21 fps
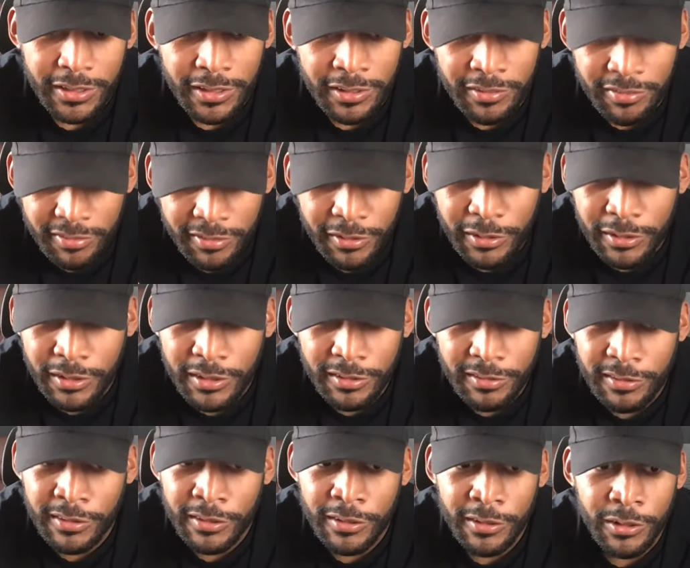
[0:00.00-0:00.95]
It still
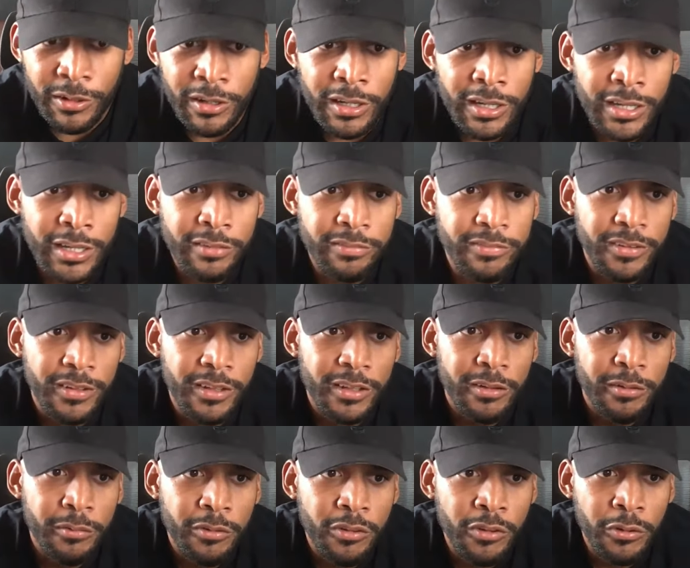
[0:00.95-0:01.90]
looked a little off.
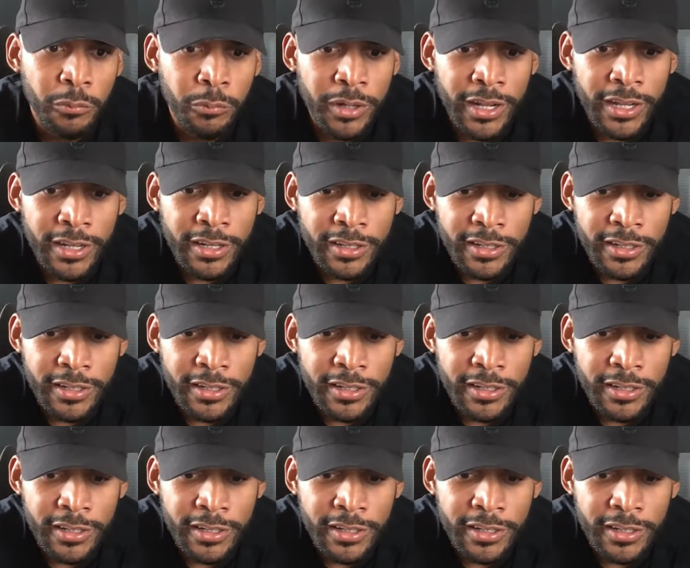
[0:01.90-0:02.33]
So what I